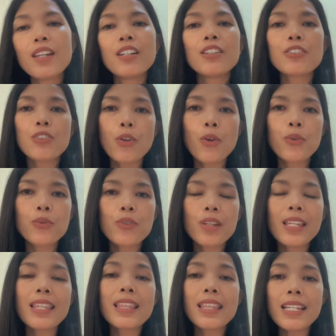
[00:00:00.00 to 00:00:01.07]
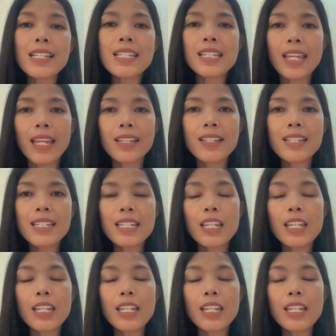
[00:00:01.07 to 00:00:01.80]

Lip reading: So in this case,